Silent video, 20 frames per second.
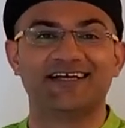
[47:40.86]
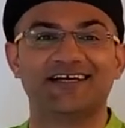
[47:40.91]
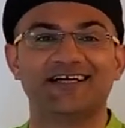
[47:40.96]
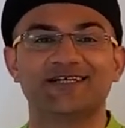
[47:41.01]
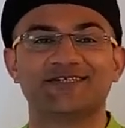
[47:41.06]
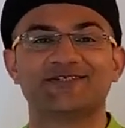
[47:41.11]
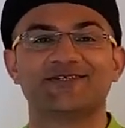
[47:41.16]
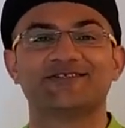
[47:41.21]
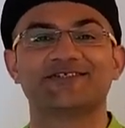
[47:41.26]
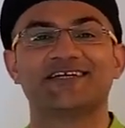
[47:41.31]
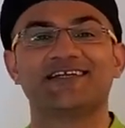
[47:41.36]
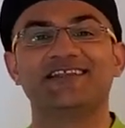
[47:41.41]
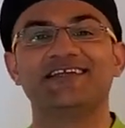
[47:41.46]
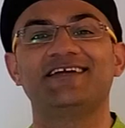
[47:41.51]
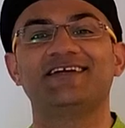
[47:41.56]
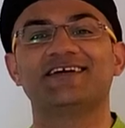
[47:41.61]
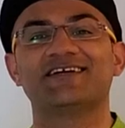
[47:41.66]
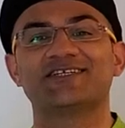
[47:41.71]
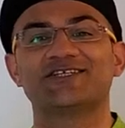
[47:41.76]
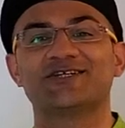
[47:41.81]
So Sati
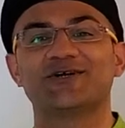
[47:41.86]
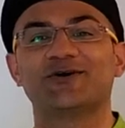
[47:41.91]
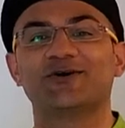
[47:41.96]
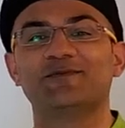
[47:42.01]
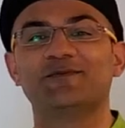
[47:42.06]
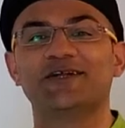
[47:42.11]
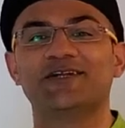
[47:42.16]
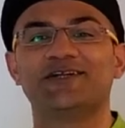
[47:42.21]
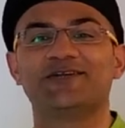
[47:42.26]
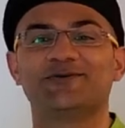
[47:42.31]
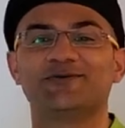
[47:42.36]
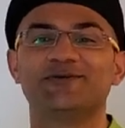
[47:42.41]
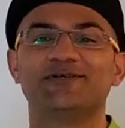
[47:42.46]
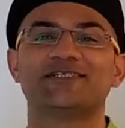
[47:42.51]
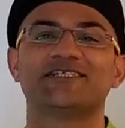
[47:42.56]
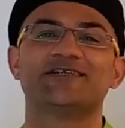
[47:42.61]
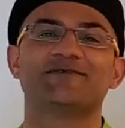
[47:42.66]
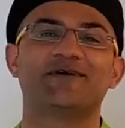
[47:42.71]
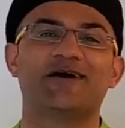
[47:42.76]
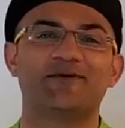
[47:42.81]
rushed home and told
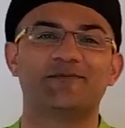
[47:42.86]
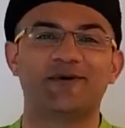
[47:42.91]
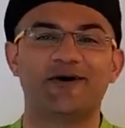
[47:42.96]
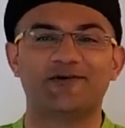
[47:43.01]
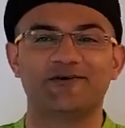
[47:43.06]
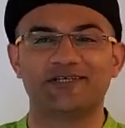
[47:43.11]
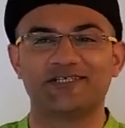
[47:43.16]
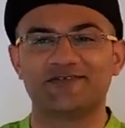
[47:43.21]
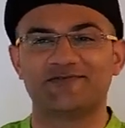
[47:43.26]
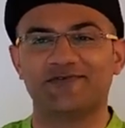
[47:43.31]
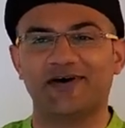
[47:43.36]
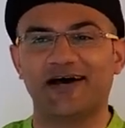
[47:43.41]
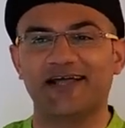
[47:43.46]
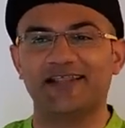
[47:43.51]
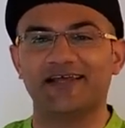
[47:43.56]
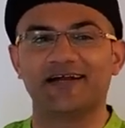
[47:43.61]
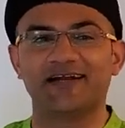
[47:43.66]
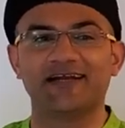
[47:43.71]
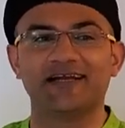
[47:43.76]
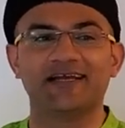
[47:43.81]
Shiva about his
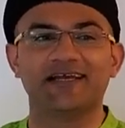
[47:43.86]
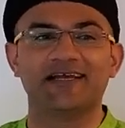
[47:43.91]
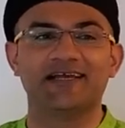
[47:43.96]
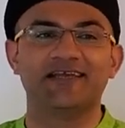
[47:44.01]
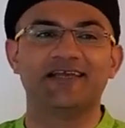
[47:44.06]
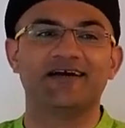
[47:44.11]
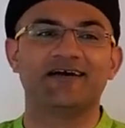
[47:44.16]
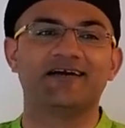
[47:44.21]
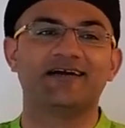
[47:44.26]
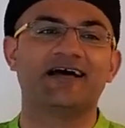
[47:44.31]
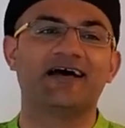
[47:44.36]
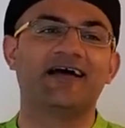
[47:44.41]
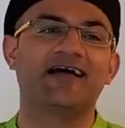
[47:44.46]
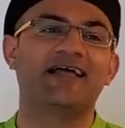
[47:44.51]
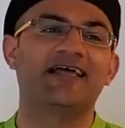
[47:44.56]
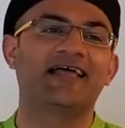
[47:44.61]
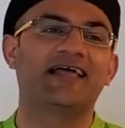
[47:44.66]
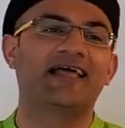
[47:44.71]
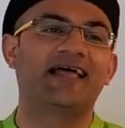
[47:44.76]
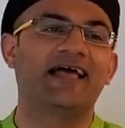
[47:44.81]
father yagna,